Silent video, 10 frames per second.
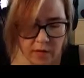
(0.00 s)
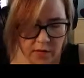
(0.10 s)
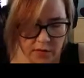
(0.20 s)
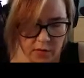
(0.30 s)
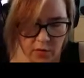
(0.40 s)

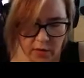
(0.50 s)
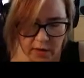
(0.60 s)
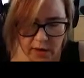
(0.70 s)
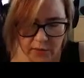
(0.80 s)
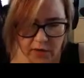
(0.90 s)
So we're
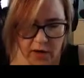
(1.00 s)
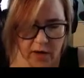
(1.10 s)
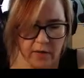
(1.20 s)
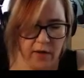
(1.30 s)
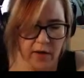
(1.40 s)
gonna have to
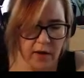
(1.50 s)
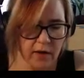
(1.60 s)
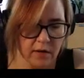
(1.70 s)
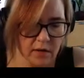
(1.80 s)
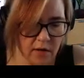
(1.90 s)
have like
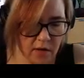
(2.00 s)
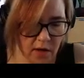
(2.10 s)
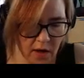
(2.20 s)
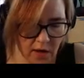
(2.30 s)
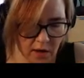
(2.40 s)
a
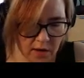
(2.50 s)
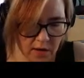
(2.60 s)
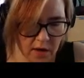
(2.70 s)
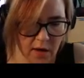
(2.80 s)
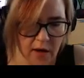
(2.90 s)
king on
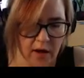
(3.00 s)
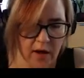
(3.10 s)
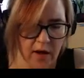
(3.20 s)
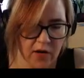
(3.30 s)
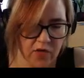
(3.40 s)
king
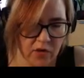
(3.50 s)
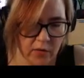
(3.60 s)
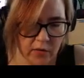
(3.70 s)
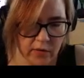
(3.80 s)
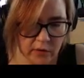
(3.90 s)
action
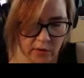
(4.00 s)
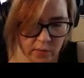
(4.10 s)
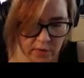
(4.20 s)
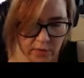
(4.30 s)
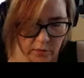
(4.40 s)
with a little
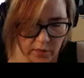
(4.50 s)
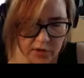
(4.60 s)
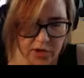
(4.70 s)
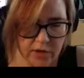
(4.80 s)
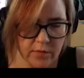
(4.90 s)
bit of
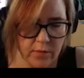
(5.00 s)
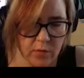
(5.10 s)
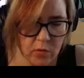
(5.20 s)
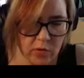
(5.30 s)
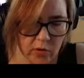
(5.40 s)
witch and
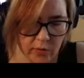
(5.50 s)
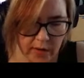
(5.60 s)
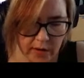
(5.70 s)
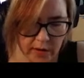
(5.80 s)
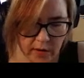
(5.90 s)
bowler
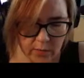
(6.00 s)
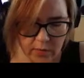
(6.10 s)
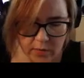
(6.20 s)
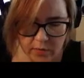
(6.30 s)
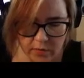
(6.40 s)
back up.
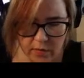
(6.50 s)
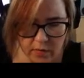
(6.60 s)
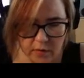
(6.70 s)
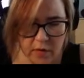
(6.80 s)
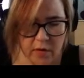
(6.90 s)

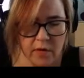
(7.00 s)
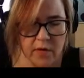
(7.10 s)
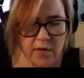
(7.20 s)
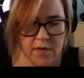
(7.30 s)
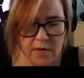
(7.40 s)

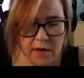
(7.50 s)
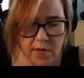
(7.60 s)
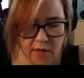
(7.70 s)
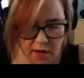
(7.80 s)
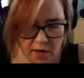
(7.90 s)
Let's
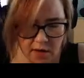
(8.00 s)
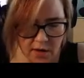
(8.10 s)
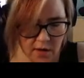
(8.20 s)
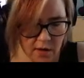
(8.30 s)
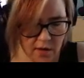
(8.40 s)
get that
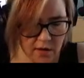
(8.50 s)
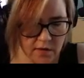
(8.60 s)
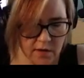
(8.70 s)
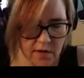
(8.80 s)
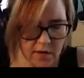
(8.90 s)
king
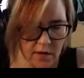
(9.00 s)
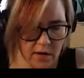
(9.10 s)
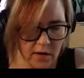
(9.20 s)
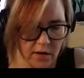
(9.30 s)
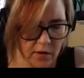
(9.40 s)
taken
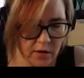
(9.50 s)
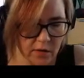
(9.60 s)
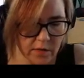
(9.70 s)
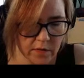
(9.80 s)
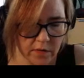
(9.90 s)
care
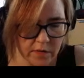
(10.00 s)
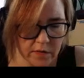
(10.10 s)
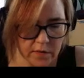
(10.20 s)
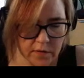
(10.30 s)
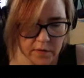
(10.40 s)
of.
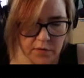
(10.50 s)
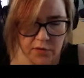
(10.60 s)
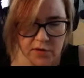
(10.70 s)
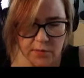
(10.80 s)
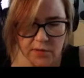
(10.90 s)
Let's
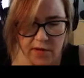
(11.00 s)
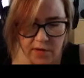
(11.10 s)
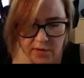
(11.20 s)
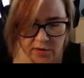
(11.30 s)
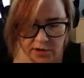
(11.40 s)
do some
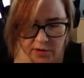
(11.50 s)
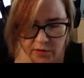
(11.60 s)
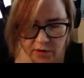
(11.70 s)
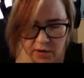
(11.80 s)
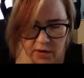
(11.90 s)
damage
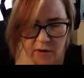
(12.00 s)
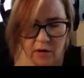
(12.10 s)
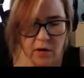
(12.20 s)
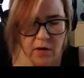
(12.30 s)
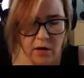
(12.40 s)
down here.